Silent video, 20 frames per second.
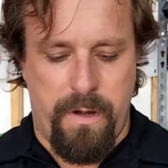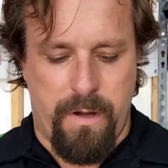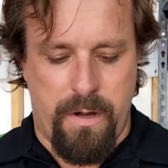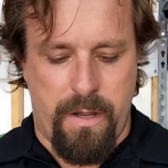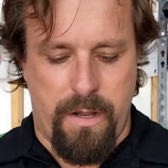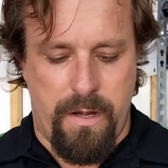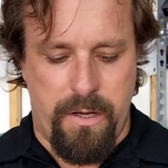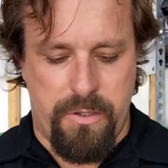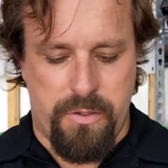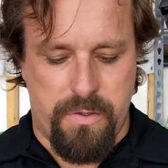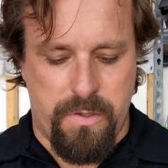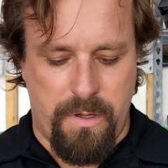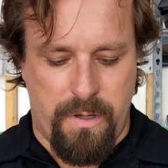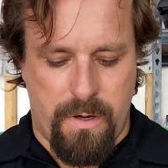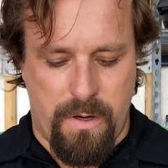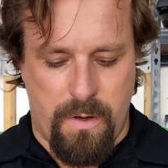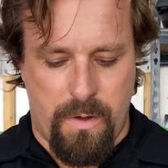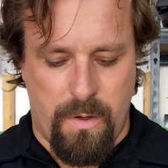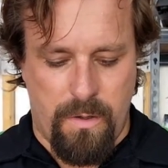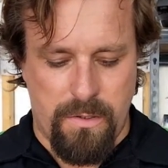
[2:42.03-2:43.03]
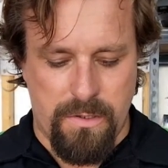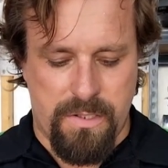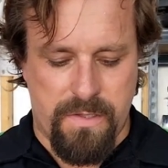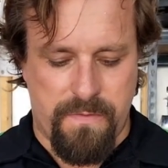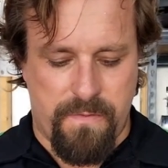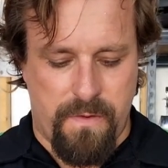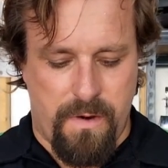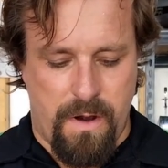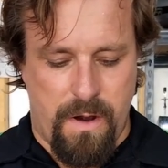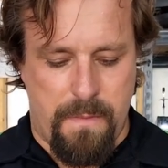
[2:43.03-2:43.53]
We are gonna drill our holes
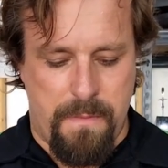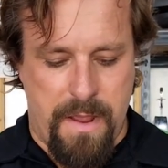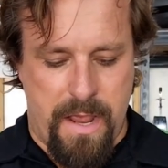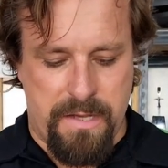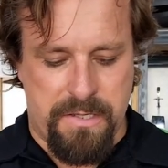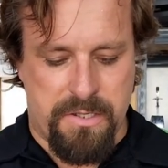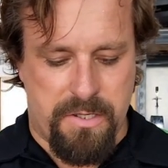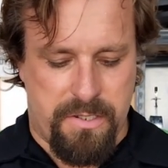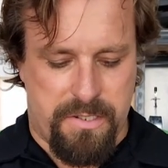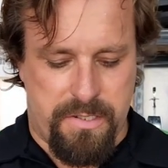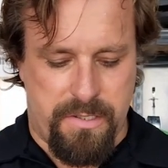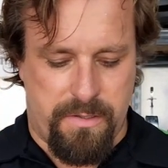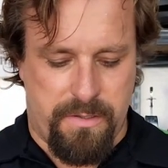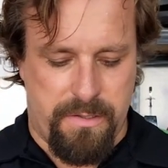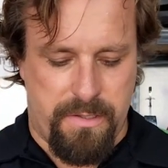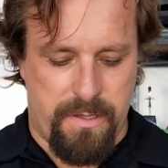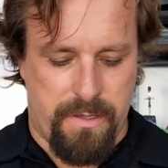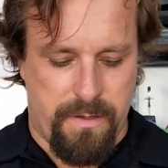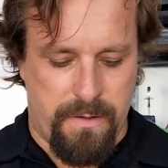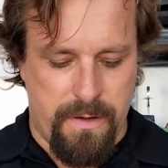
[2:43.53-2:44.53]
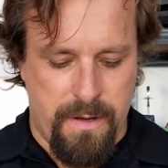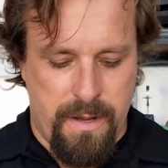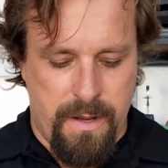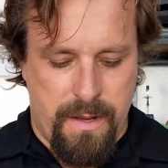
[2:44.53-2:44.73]
for our master cylinder.